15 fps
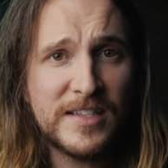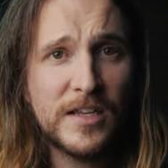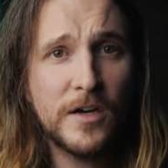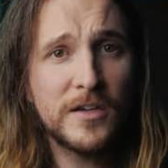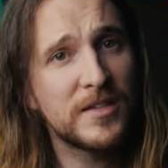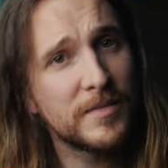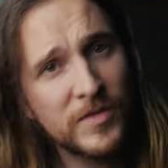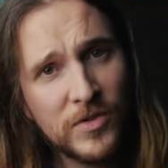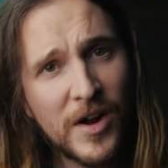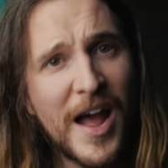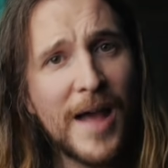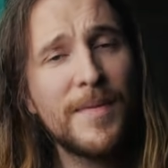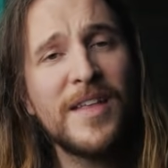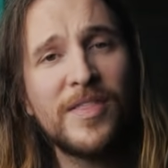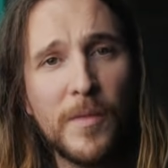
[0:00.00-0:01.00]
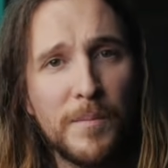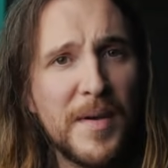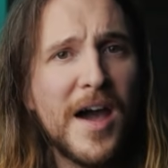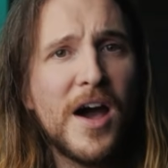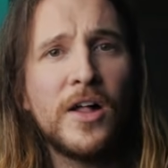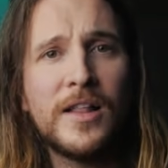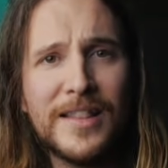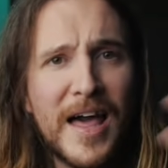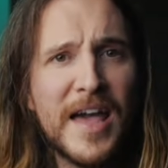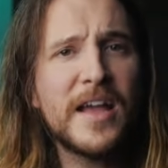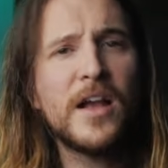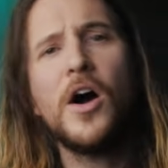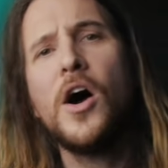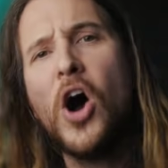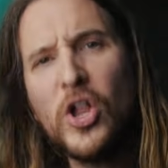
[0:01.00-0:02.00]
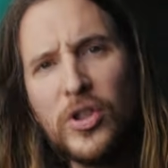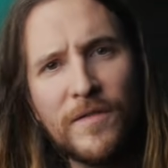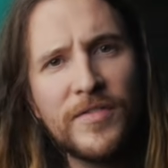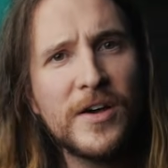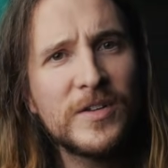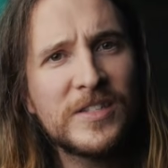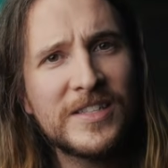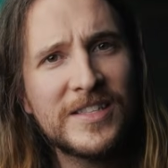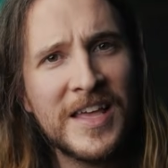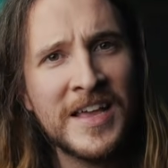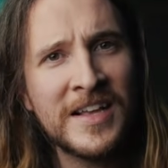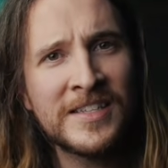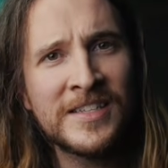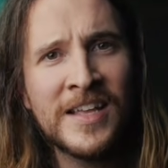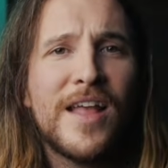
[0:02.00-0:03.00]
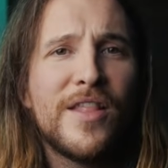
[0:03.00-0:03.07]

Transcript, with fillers: So subscribe, hit the bell, like, all of those things.